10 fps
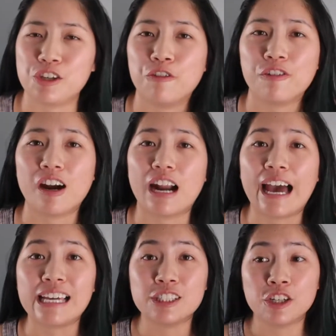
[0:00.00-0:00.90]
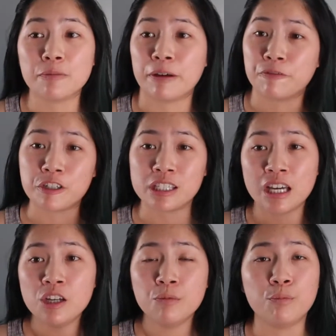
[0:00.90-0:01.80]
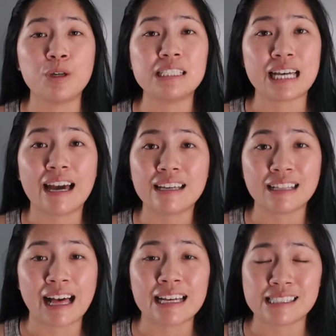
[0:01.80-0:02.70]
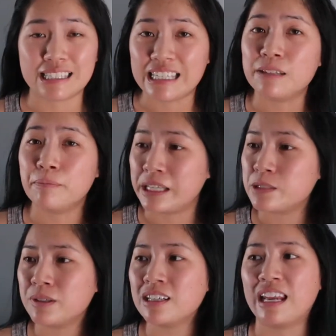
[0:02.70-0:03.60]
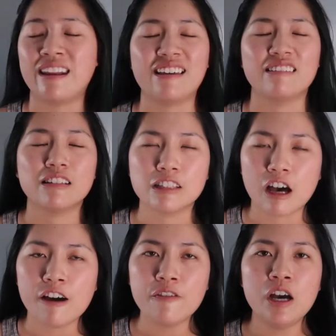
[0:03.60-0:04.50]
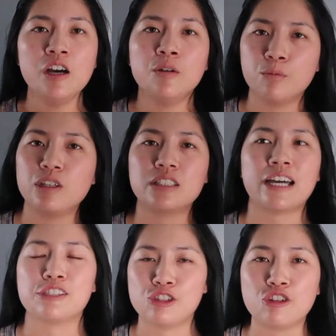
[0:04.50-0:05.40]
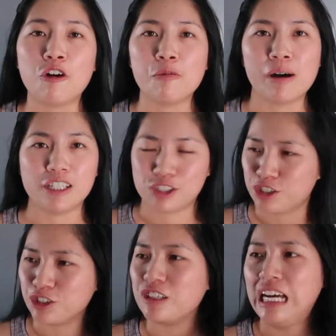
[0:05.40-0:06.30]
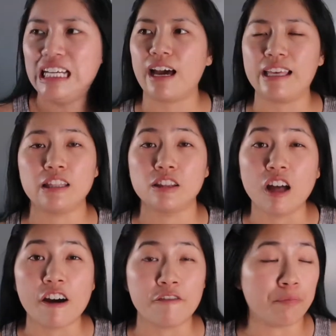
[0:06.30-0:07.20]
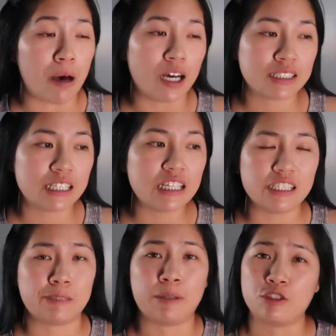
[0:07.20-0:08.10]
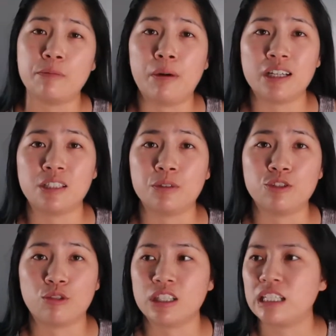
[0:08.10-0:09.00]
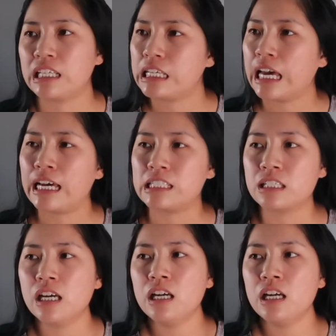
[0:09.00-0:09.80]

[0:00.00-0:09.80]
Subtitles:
so far? I took my first Muay Thai class in Pittsburgh, and I love Muay Thai so much, dude. I love boxing, especially boxing with Jordan. He has